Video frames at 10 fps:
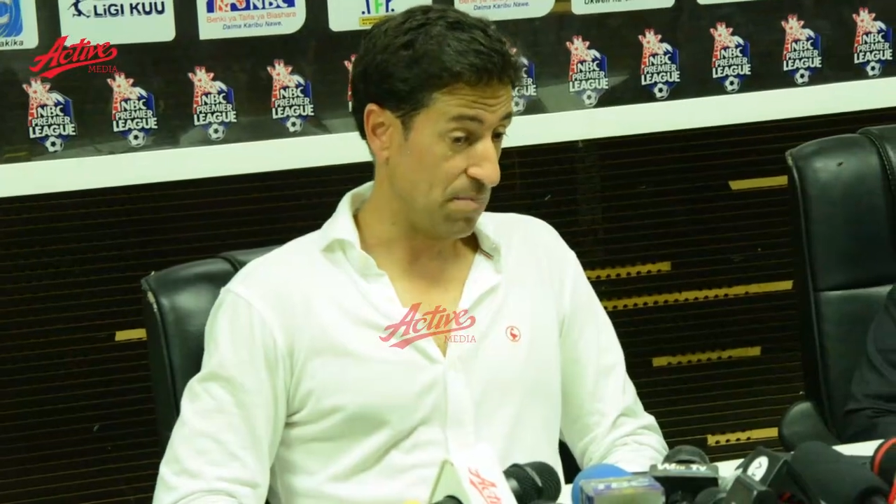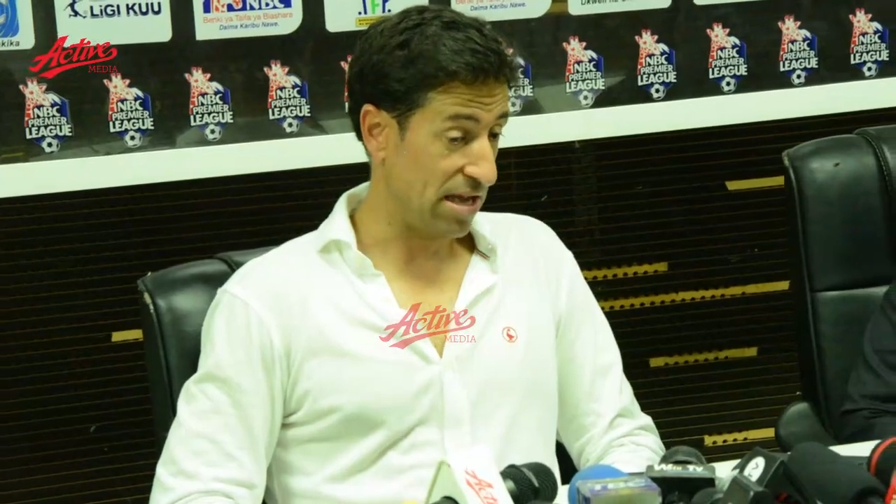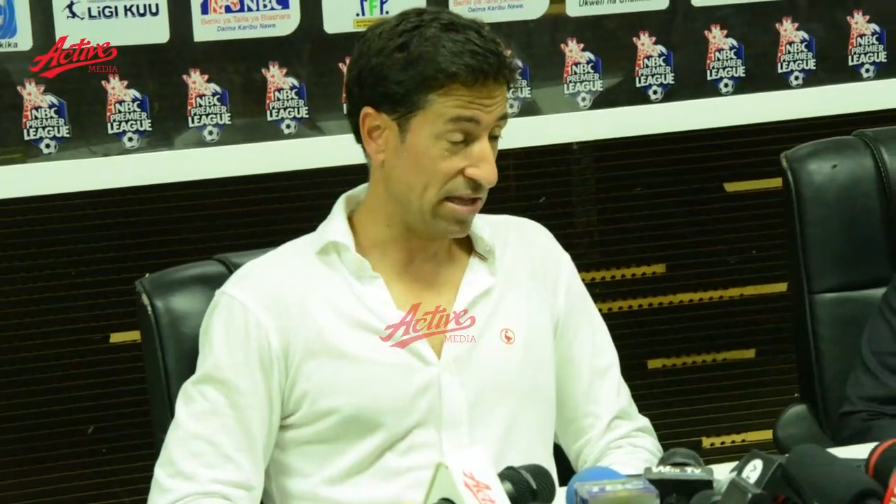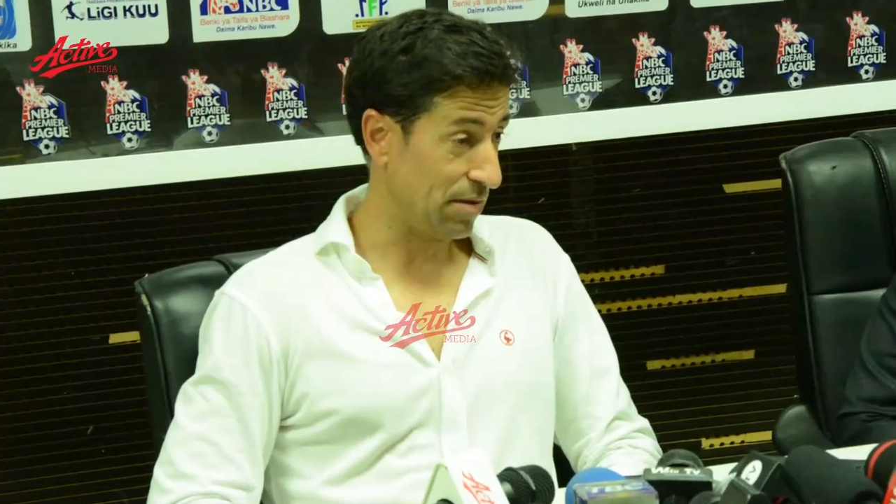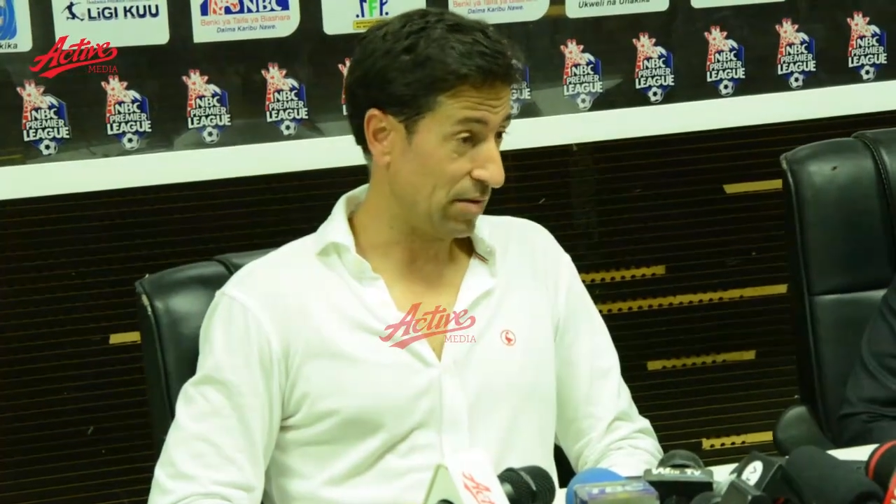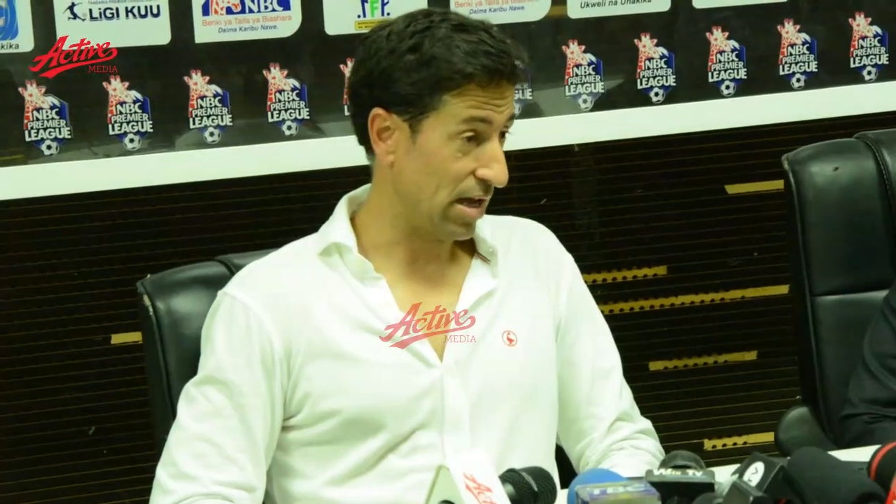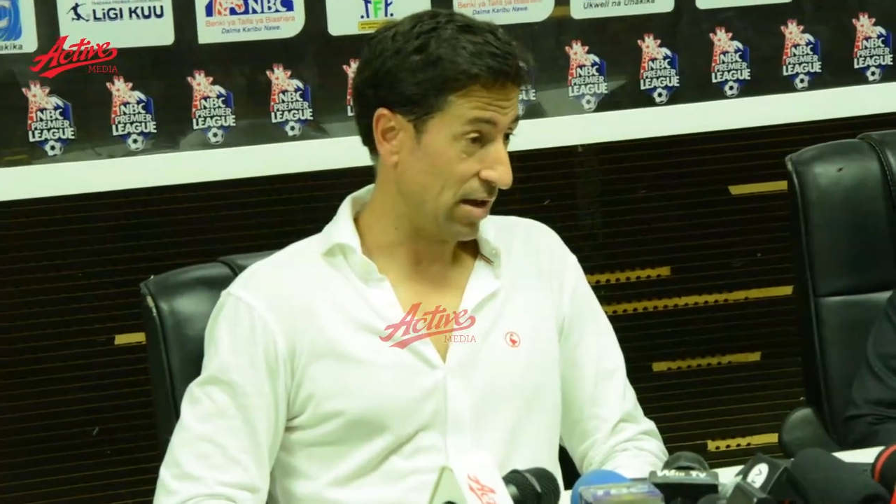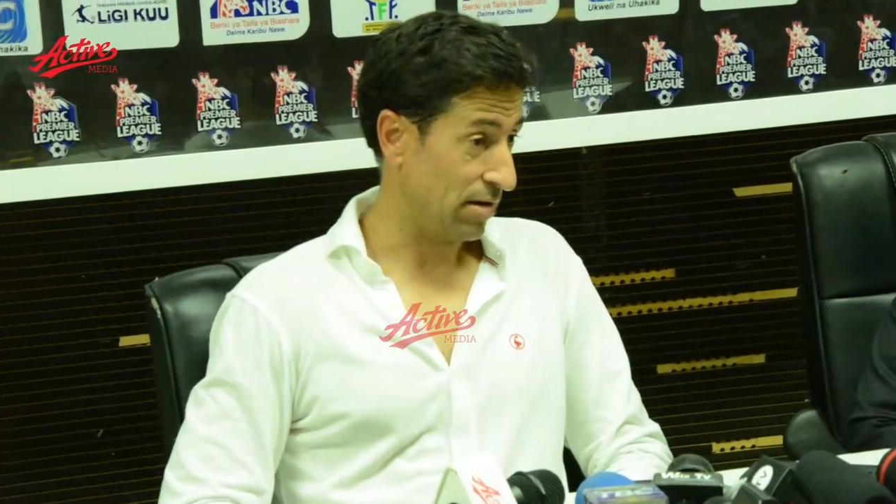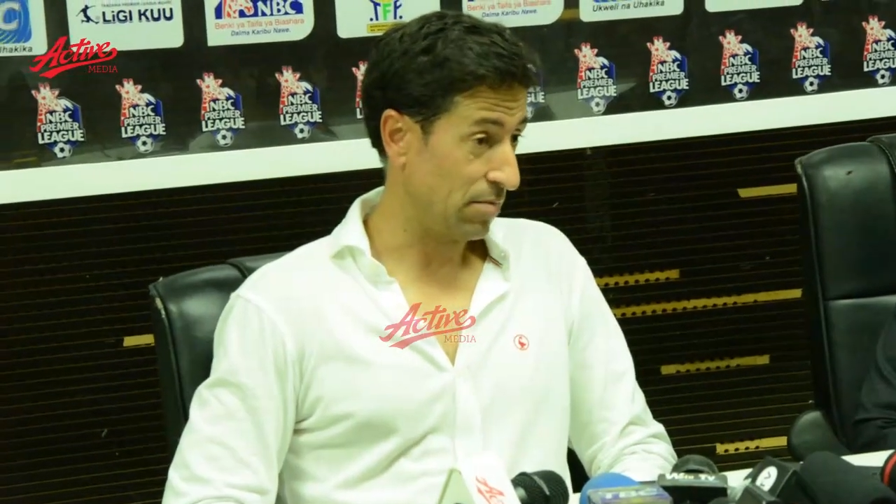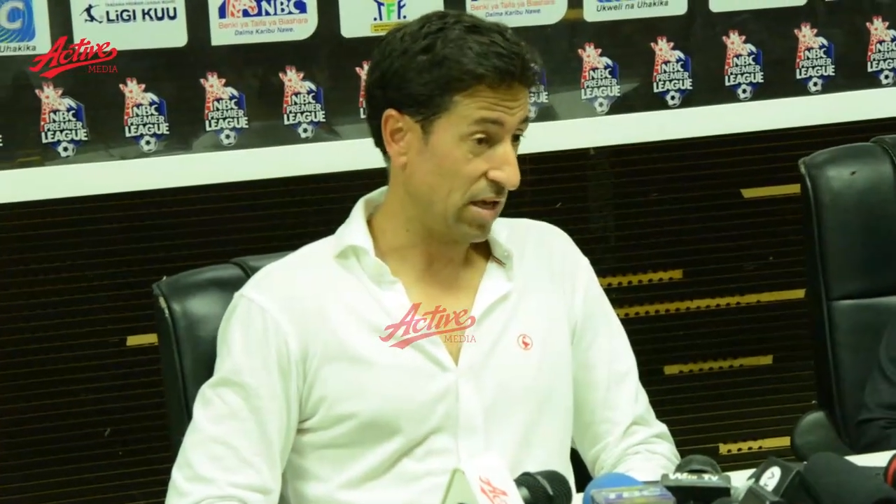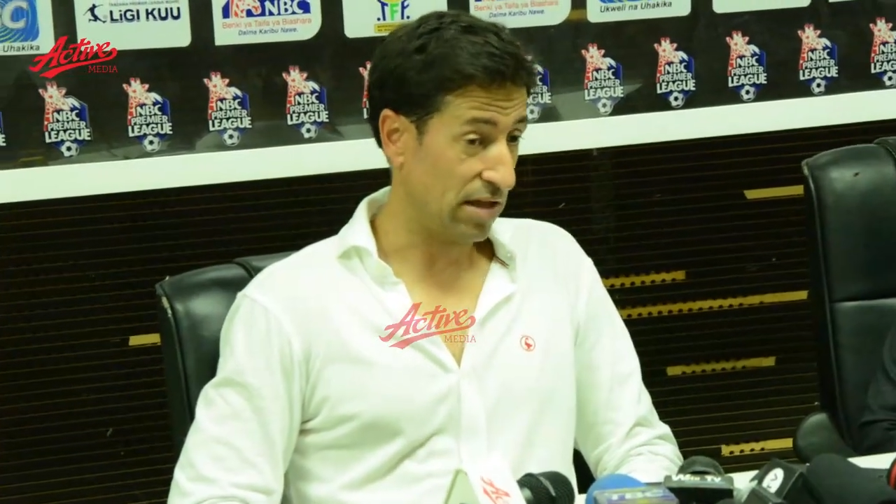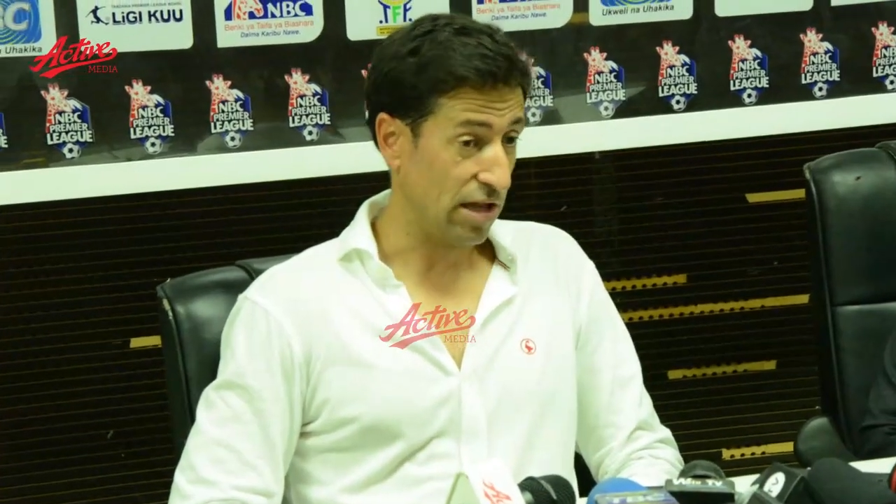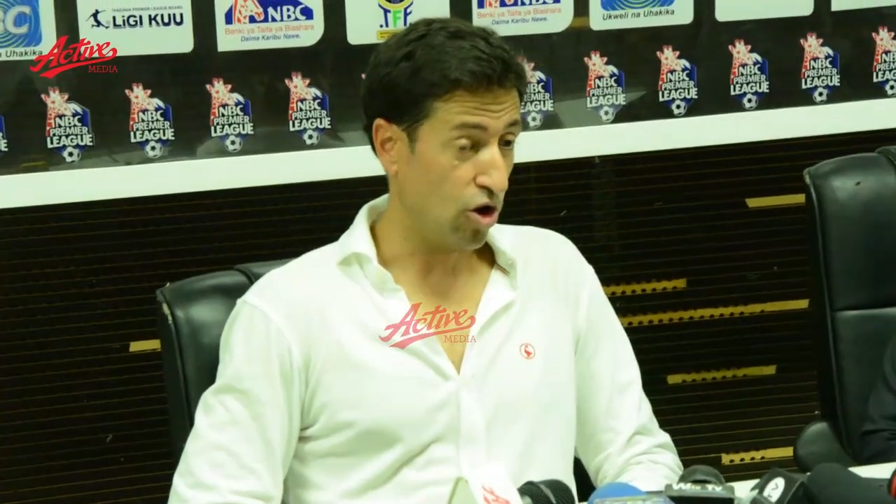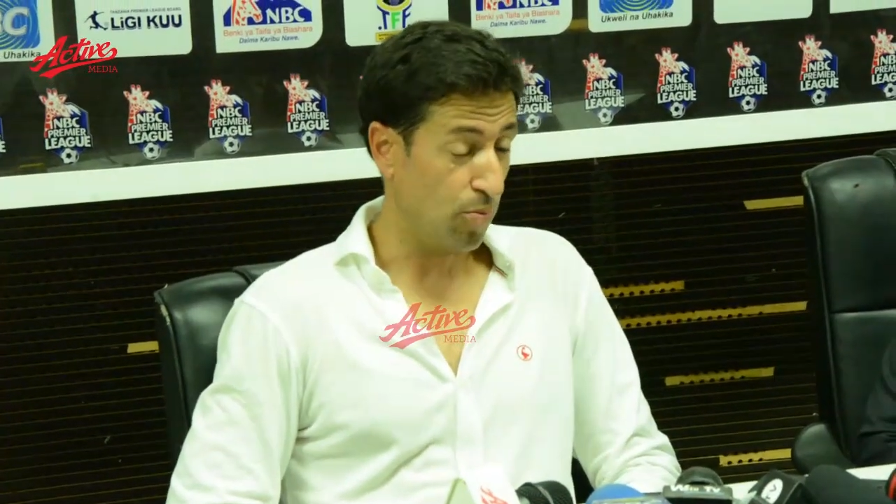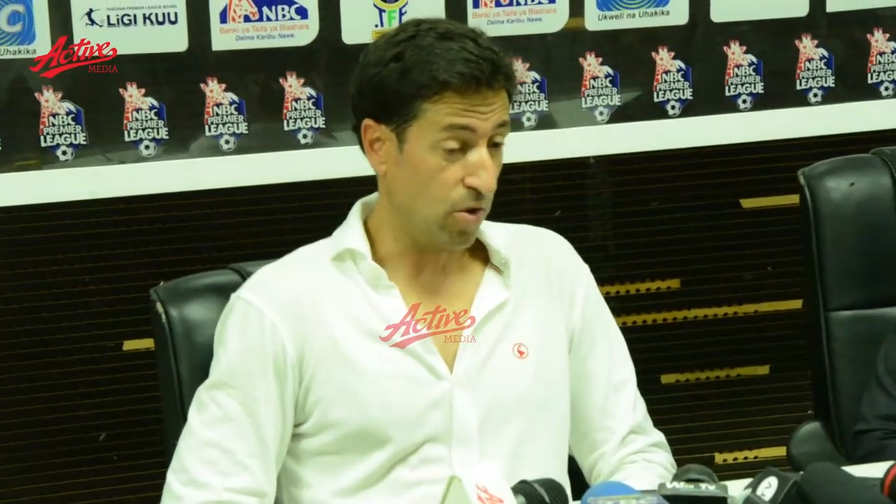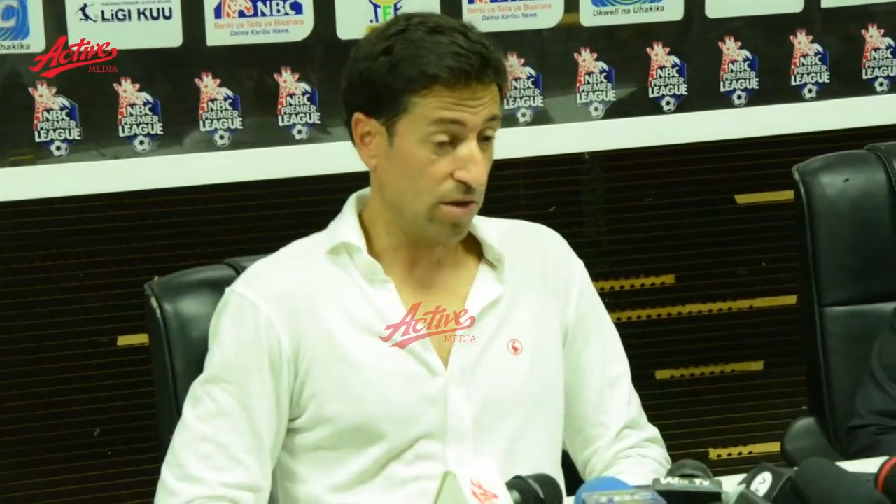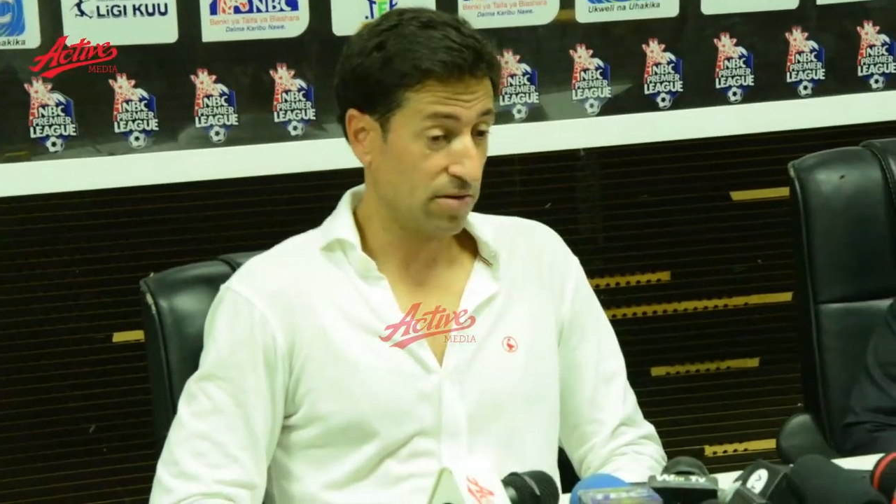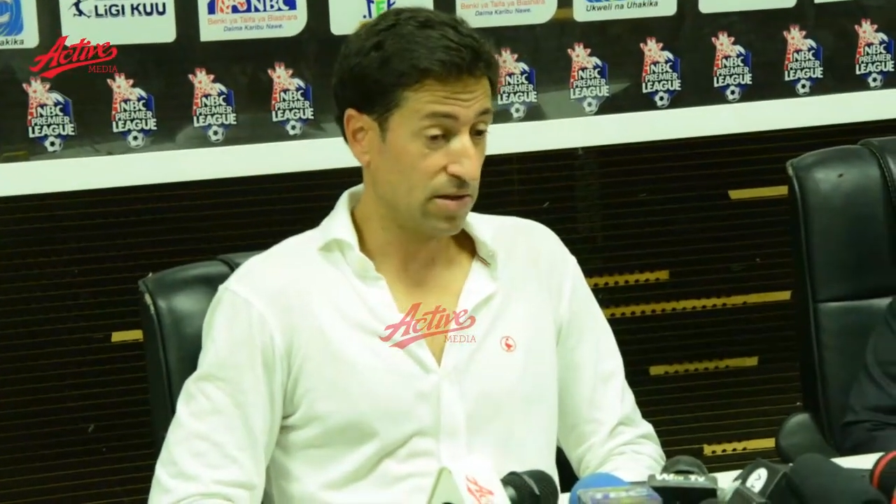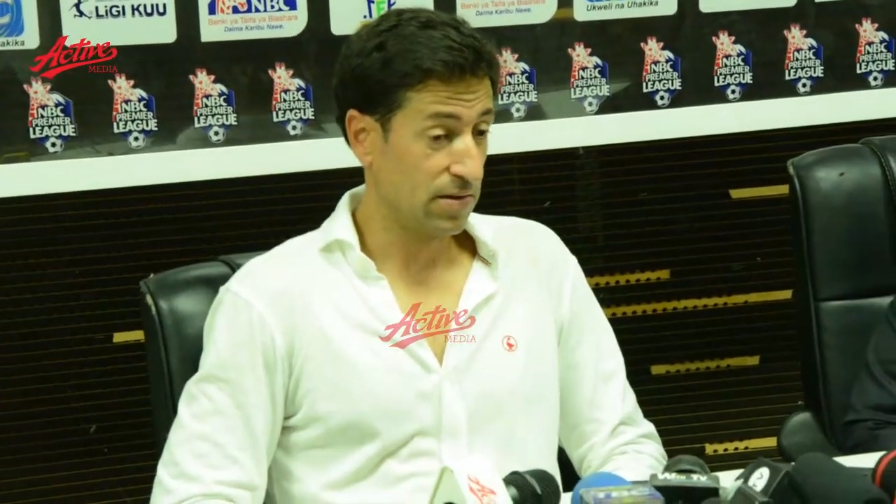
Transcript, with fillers: in my team than in the opponent.